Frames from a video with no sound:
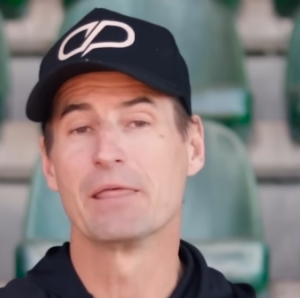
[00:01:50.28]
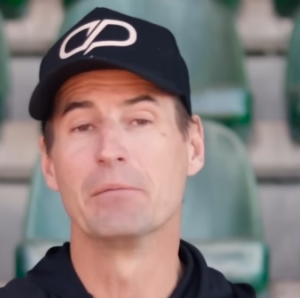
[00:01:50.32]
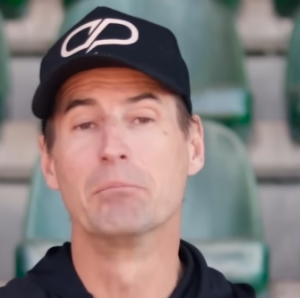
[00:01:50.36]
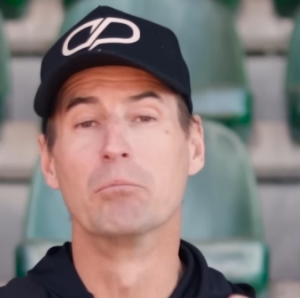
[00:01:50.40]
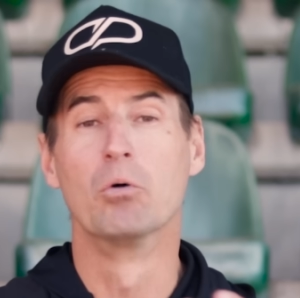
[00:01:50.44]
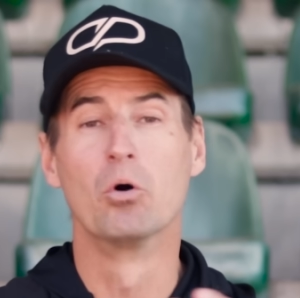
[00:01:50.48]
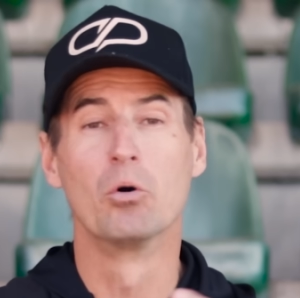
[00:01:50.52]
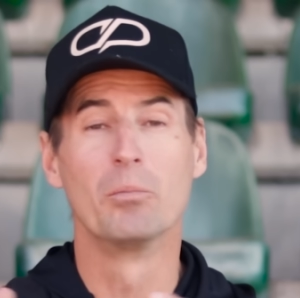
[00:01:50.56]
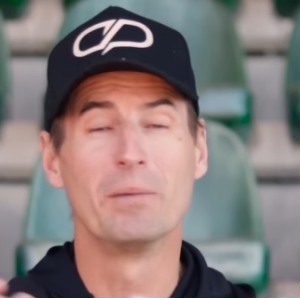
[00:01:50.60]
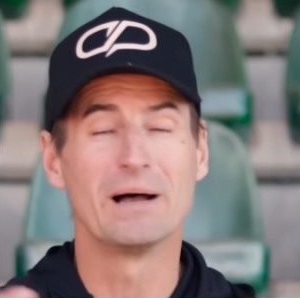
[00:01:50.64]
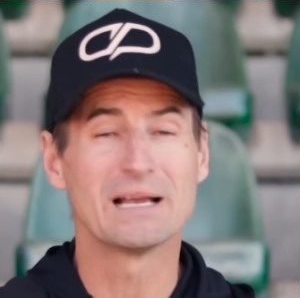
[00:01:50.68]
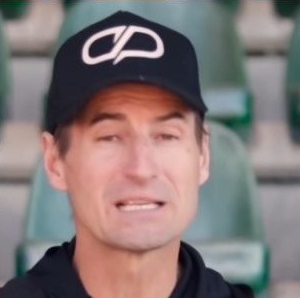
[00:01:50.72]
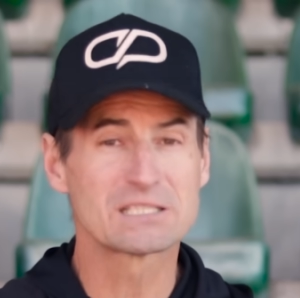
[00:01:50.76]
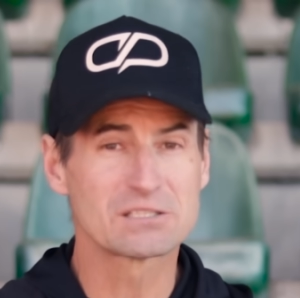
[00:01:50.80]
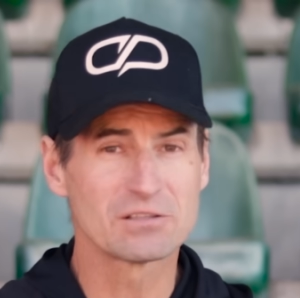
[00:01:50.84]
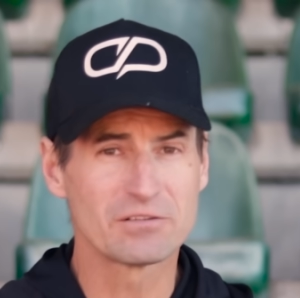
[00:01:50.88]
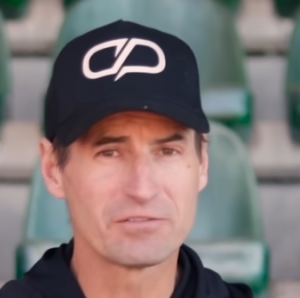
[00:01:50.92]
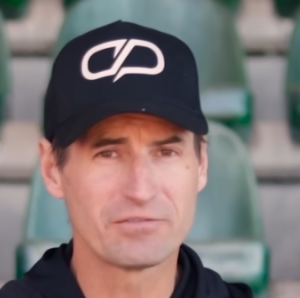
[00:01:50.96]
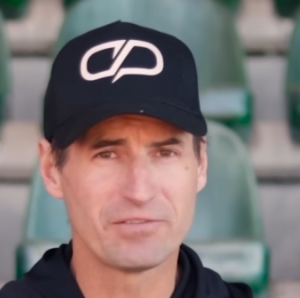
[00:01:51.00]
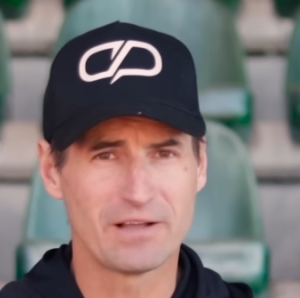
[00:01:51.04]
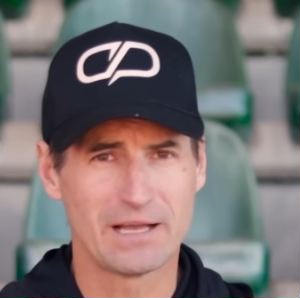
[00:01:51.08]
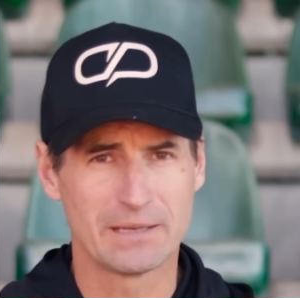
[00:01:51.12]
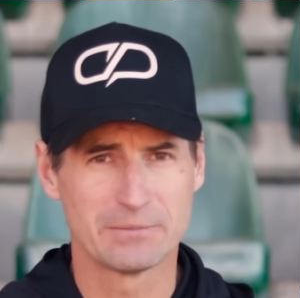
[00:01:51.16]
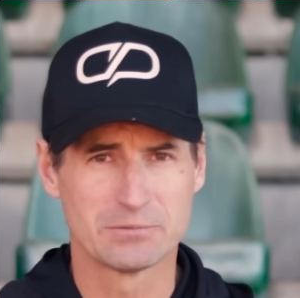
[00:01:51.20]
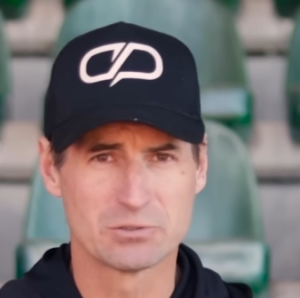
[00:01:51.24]
The more muscle
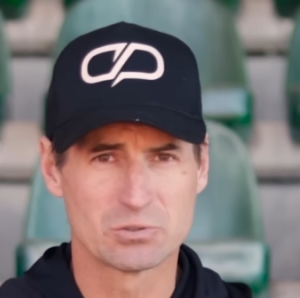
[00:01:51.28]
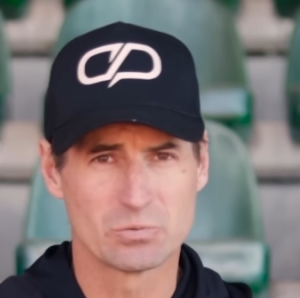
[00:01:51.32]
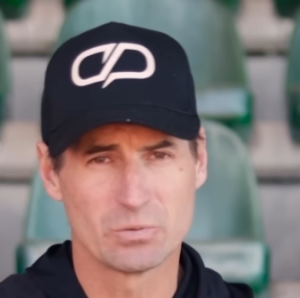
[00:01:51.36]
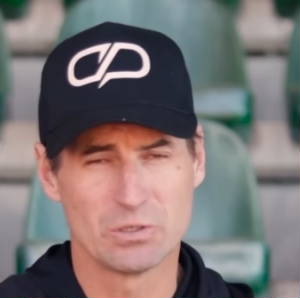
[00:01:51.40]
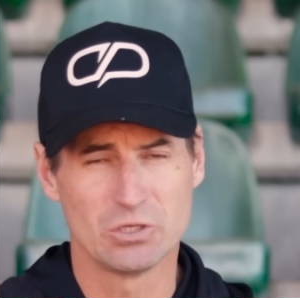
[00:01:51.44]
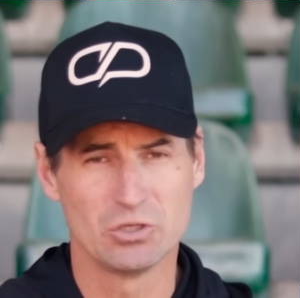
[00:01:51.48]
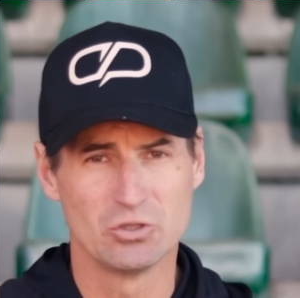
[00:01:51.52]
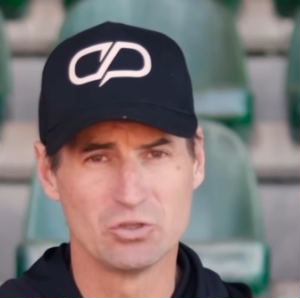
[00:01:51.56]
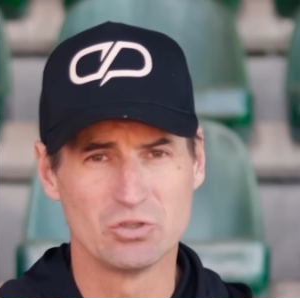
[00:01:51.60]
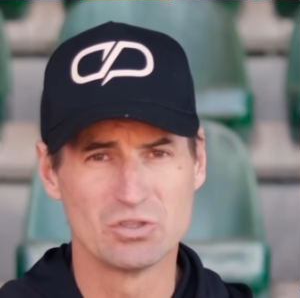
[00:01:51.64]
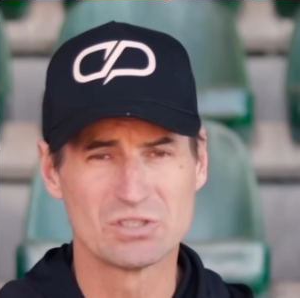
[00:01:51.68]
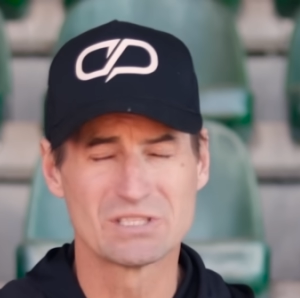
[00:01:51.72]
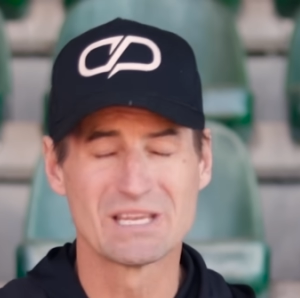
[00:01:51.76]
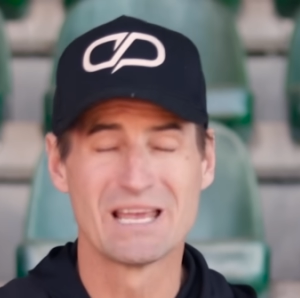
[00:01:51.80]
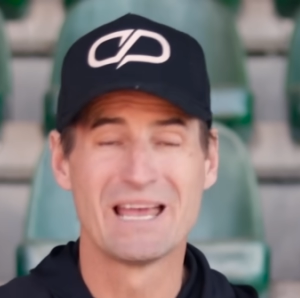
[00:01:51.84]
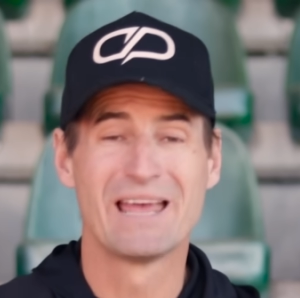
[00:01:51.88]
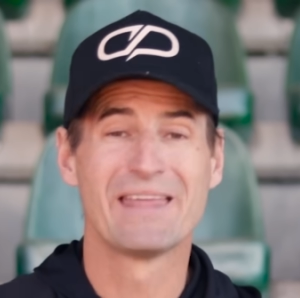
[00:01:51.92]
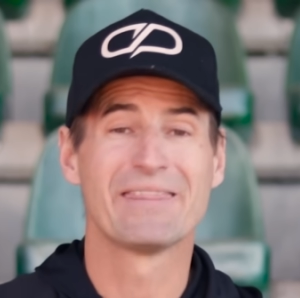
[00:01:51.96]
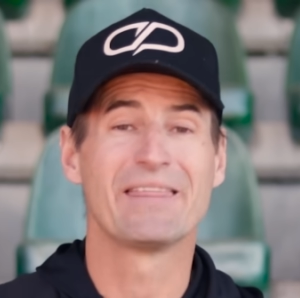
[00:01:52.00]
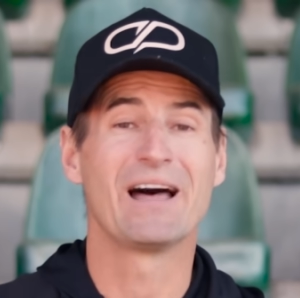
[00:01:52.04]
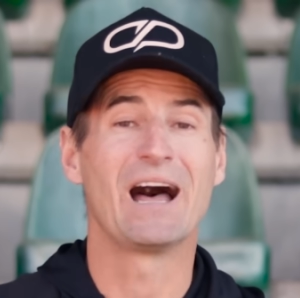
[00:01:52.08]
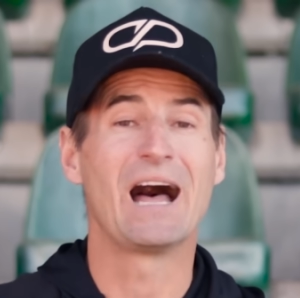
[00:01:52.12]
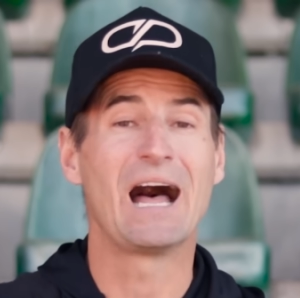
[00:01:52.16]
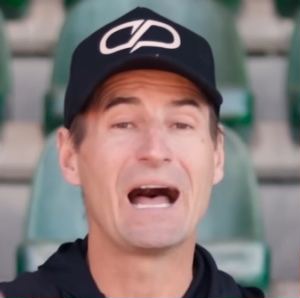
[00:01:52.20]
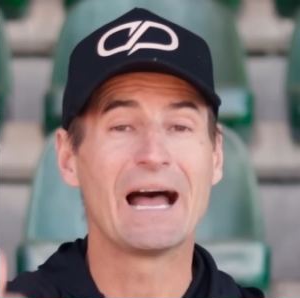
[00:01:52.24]
fibers we use,
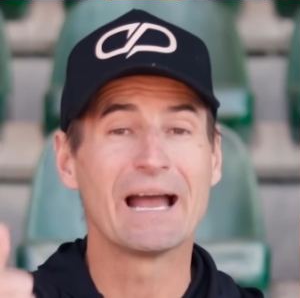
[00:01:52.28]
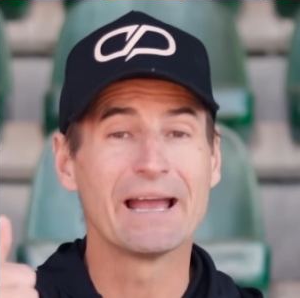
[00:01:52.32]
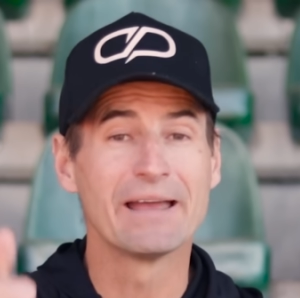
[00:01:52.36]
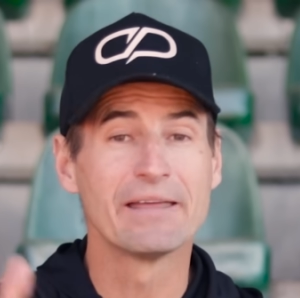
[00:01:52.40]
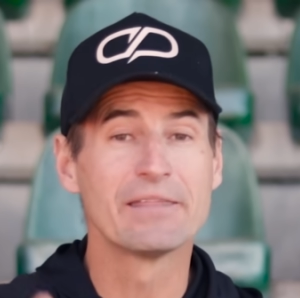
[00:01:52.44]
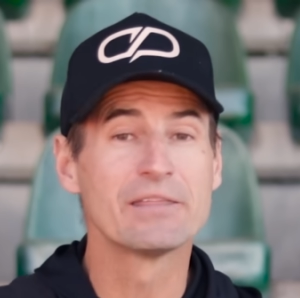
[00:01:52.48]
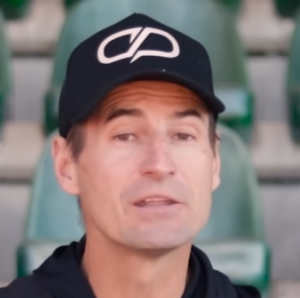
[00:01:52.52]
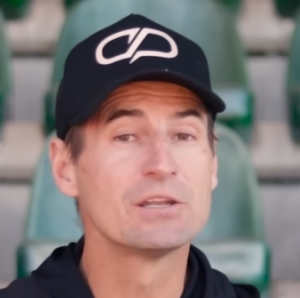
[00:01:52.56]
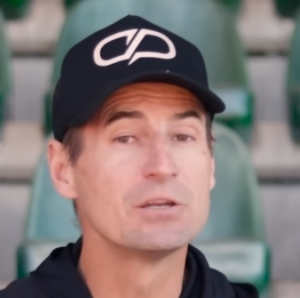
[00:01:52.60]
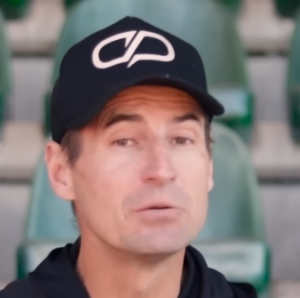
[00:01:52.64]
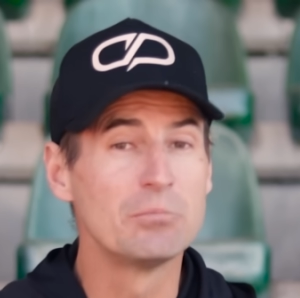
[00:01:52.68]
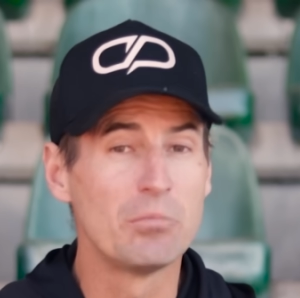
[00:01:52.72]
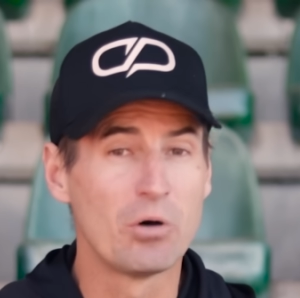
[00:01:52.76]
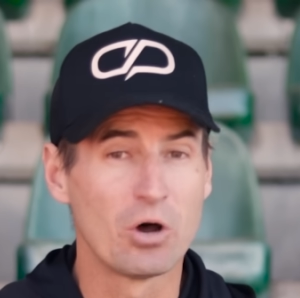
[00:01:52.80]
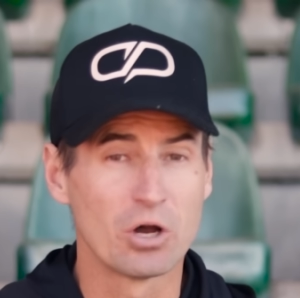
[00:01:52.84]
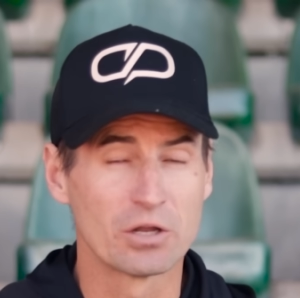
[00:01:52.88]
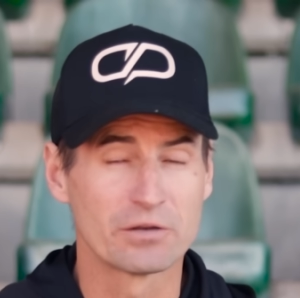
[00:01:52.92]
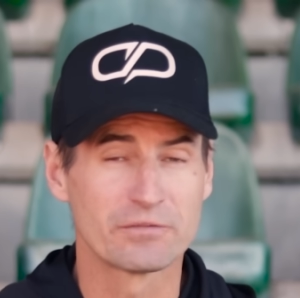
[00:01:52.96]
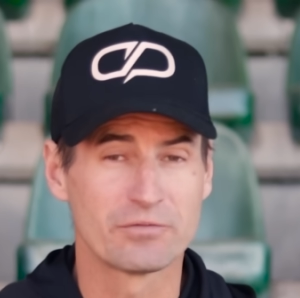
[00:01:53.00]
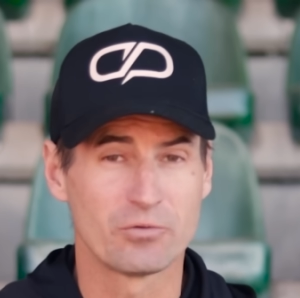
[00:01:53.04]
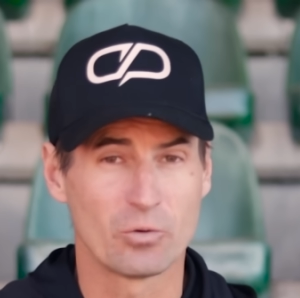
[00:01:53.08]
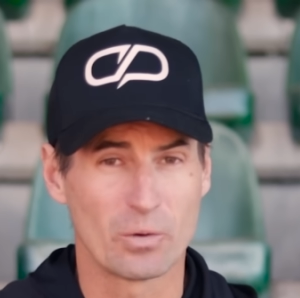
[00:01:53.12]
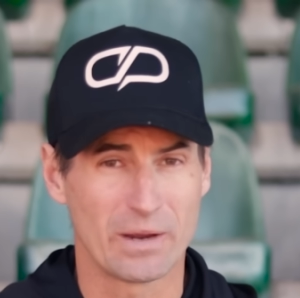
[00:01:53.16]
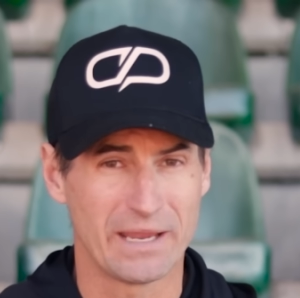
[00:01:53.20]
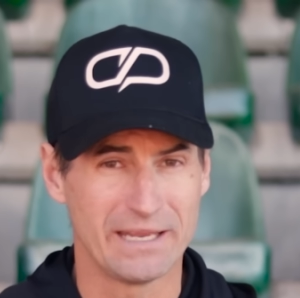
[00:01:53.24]
the higher the
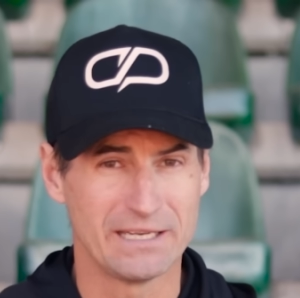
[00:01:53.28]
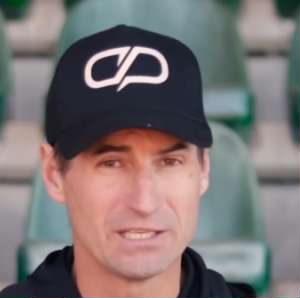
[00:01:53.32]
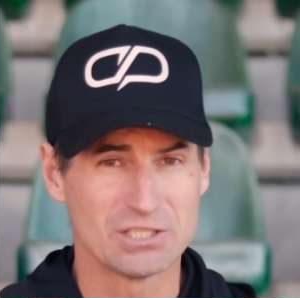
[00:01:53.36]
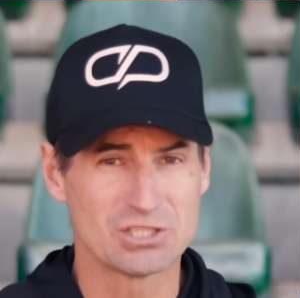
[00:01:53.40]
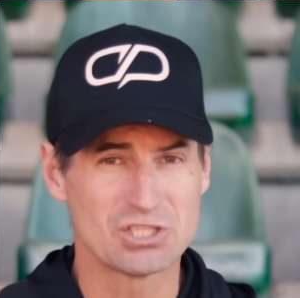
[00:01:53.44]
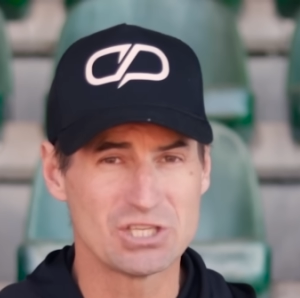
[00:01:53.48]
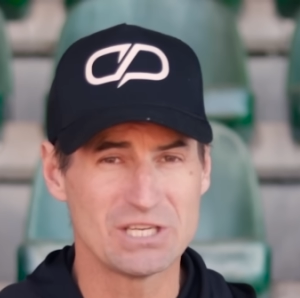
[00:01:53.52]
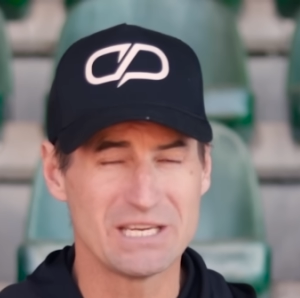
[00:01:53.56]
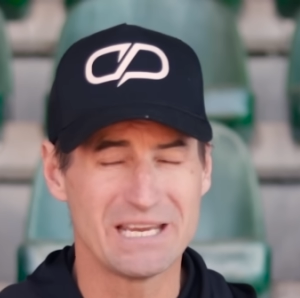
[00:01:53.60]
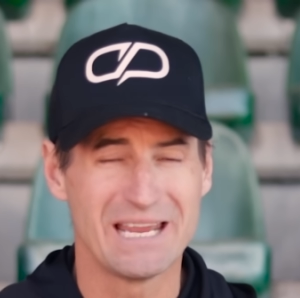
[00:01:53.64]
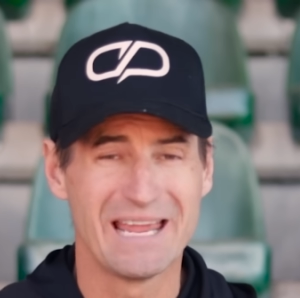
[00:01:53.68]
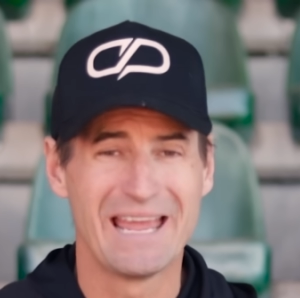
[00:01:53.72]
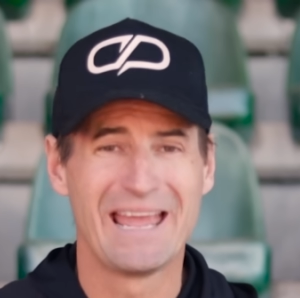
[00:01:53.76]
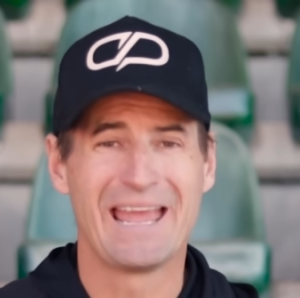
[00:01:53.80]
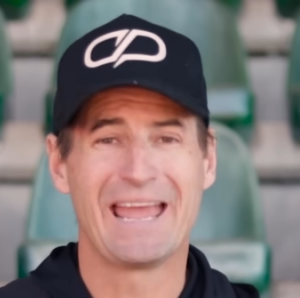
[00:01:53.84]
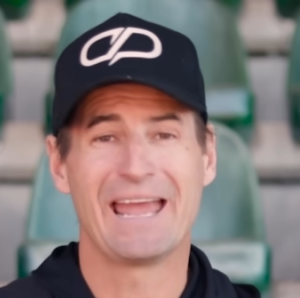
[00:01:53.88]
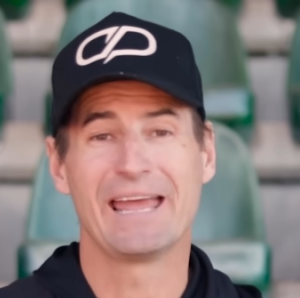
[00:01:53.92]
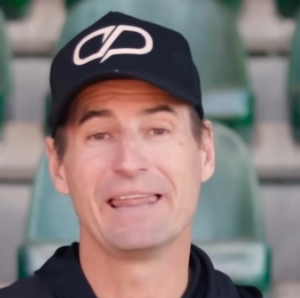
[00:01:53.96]
demand for energy,